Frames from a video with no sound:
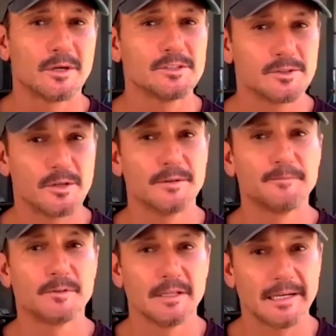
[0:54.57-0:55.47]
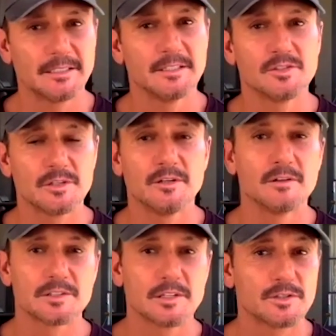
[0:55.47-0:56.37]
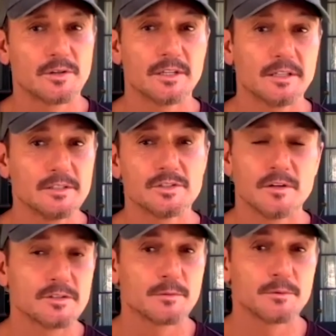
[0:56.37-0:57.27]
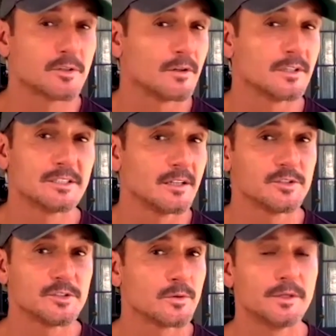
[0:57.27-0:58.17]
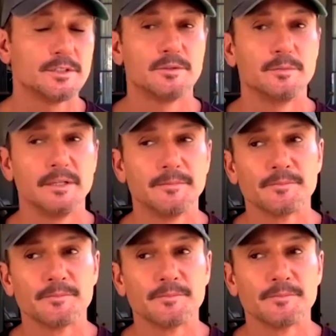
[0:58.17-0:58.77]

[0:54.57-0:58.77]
I started collecting songs, and I started getting songs that were starting to tell a story to me.